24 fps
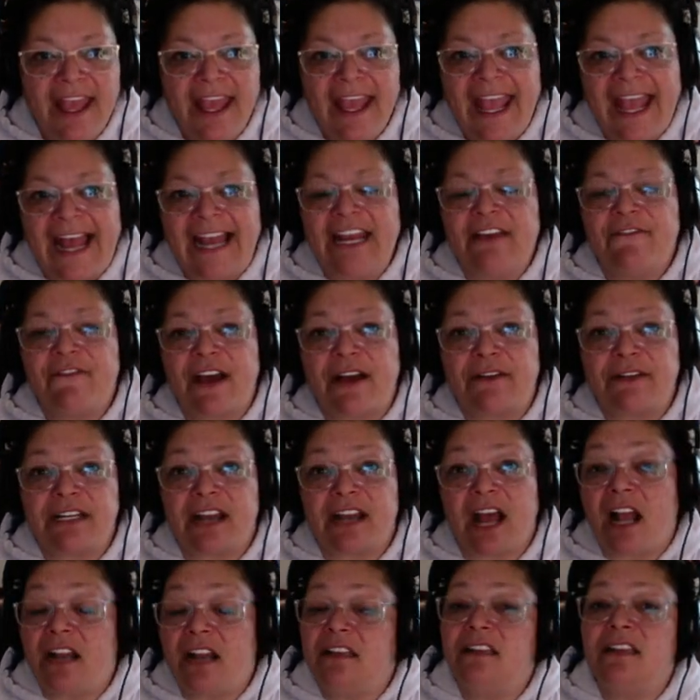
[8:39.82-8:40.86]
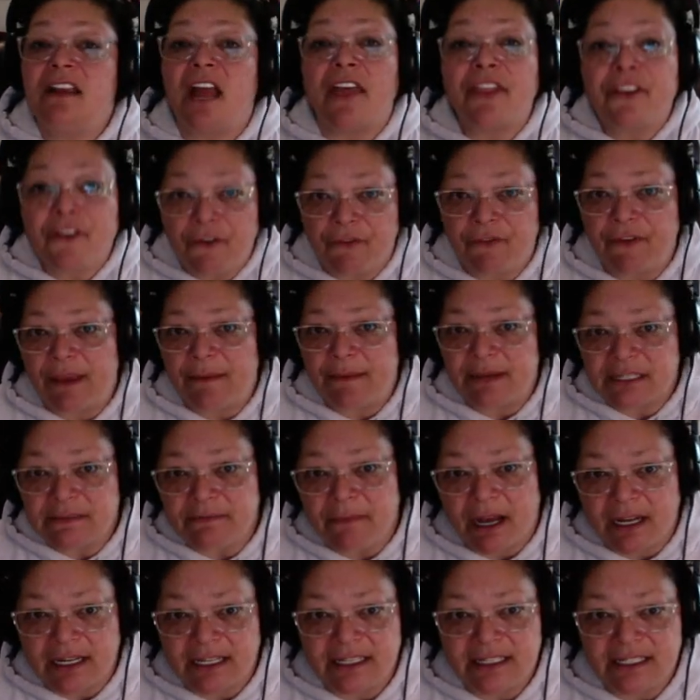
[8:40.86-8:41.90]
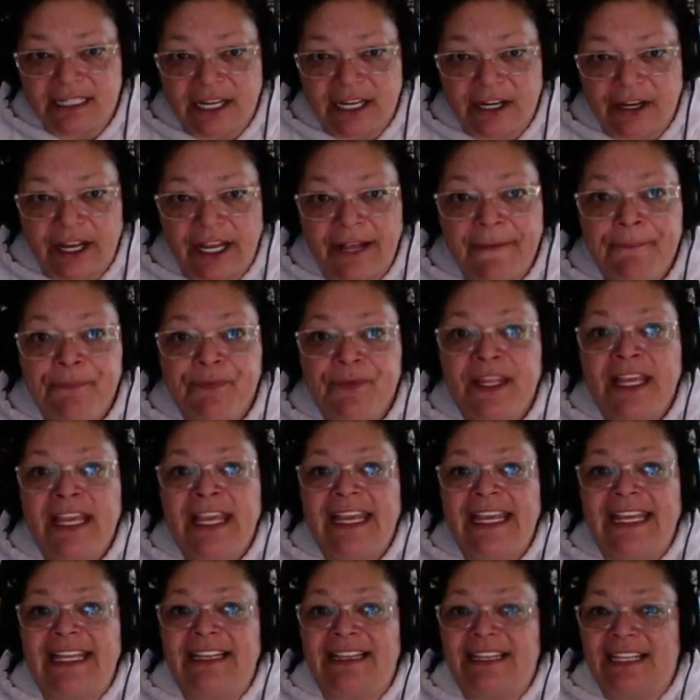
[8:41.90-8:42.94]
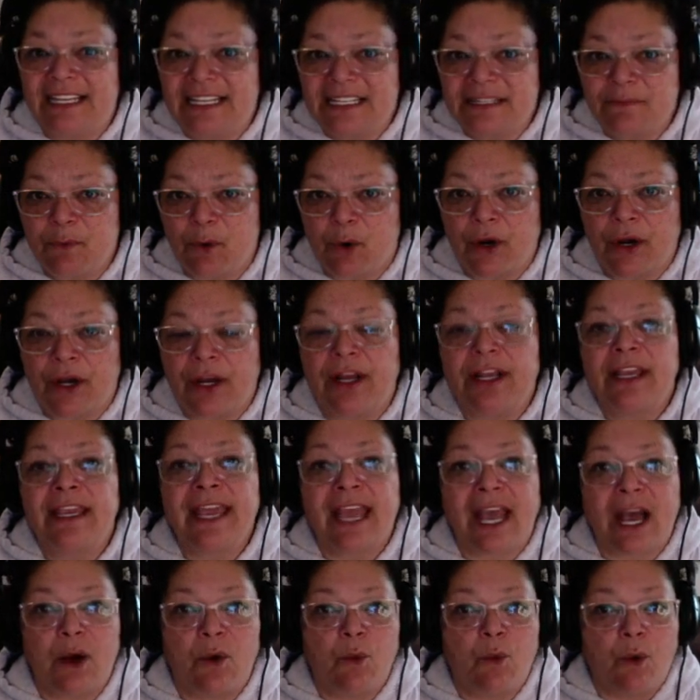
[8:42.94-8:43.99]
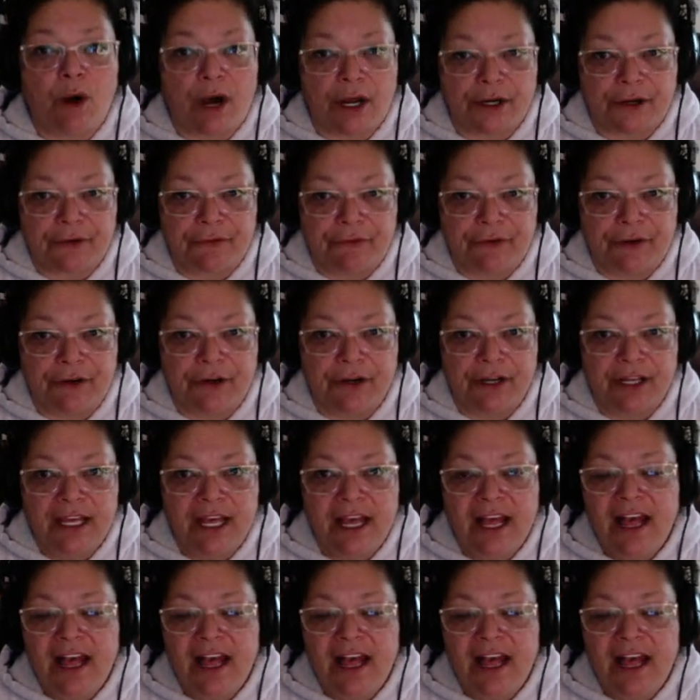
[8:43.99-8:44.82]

and he founded another famous monastery in Lismore, Count Waterford.